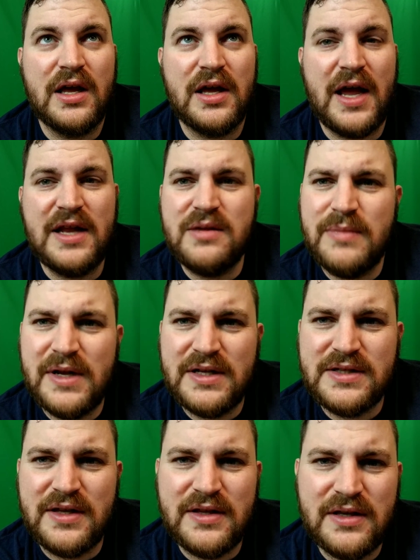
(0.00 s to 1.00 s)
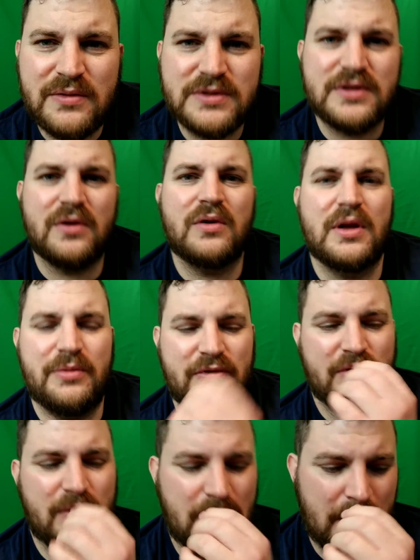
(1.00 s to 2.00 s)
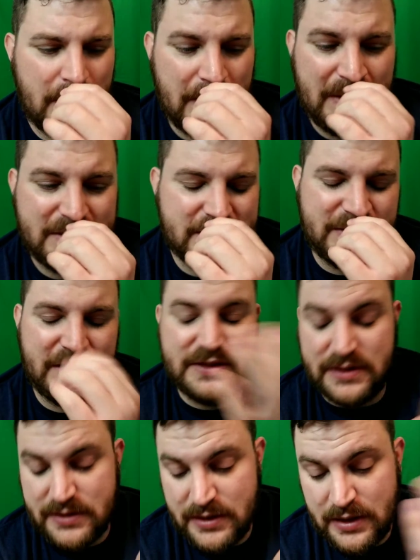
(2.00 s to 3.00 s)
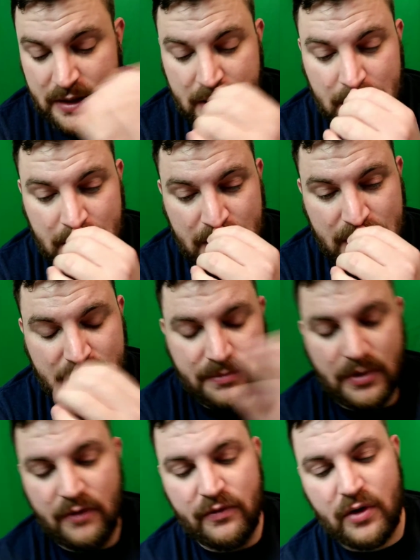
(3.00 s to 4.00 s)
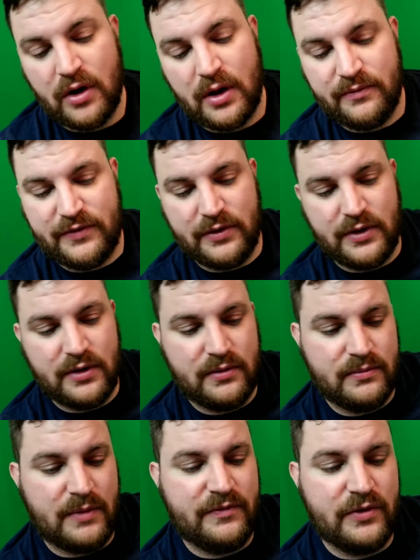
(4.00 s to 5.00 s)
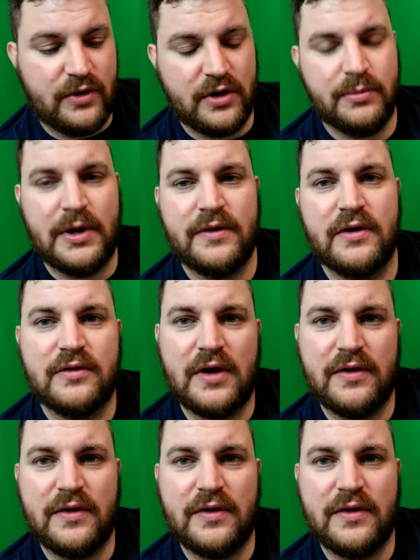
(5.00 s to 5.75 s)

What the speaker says: 80 minutes, I think, was the whole episode. Just crazy. Overall, I'm feeling good about this. I